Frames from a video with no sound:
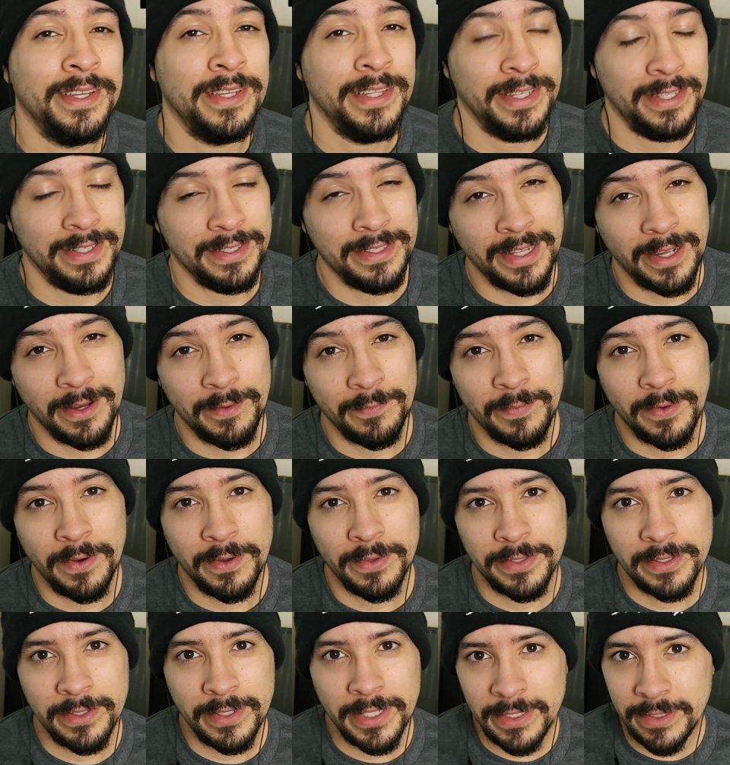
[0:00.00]
his
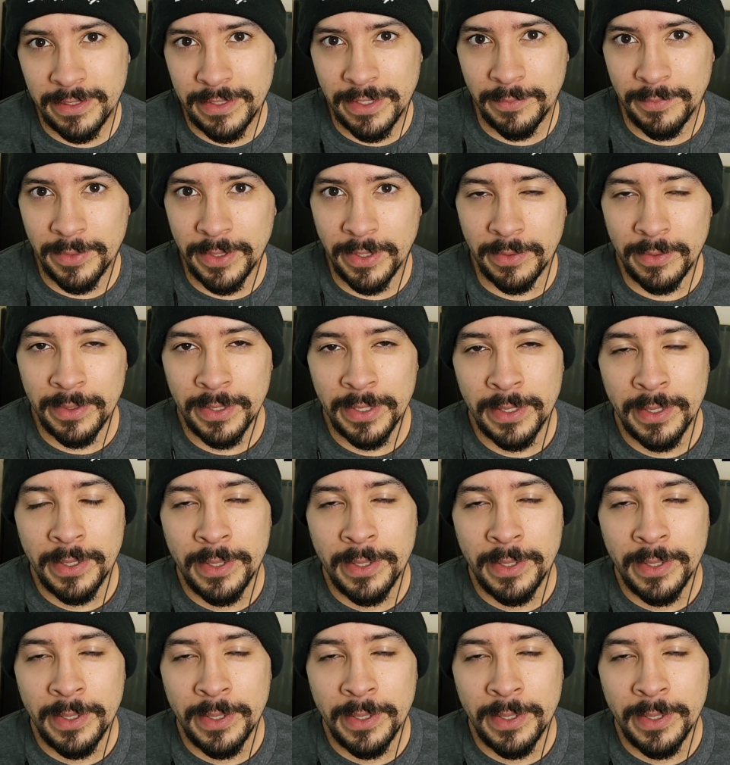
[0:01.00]
downfall. So let's get real.